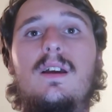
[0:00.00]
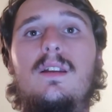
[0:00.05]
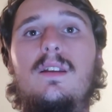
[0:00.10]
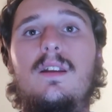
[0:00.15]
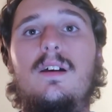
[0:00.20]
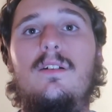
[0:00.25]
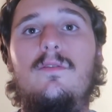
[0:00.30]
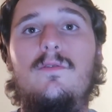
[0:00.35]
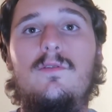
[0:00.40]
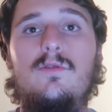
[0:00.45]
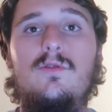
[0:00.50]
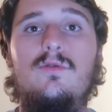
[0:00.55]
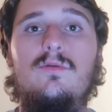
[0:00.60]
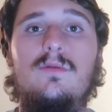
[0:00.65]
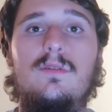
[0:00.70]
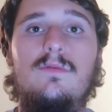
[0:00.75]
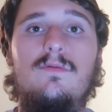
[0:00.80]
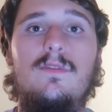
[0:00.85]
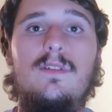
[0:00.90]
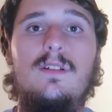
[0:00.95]
Now, if you
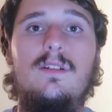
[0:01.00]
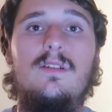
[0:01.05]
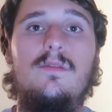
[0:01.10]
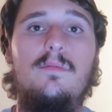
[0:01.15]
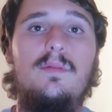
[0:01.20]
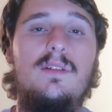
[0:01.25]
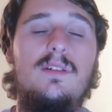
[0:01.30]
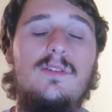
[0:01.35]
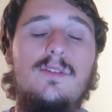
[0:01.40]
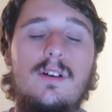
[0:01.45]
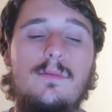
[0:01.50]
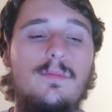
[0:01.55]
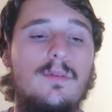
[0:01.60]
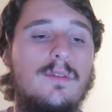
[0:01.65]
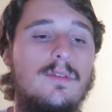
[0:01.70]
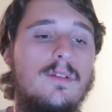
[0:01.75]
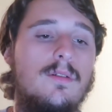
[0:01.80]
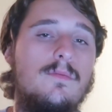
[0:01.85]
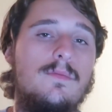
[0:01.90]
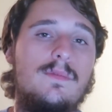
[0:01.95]
enjoyed this video, please drop a
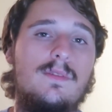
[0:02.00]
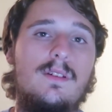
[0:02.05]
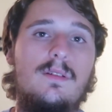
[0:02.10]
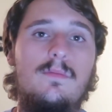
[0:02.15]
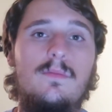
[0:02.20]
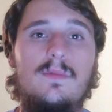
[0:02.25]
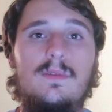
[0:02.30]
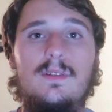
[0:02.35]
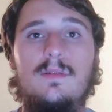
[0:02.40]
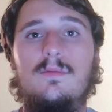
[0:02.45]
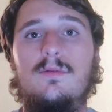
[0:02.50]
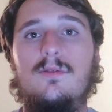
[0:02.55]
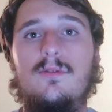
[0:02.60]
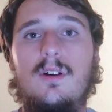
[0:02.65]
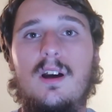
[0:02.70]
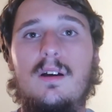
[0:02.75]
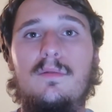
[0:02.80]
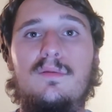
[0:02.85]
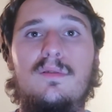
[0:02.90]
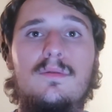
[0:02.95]
thumbs up,
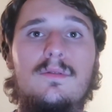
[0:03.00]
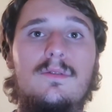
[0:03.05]
subscribe,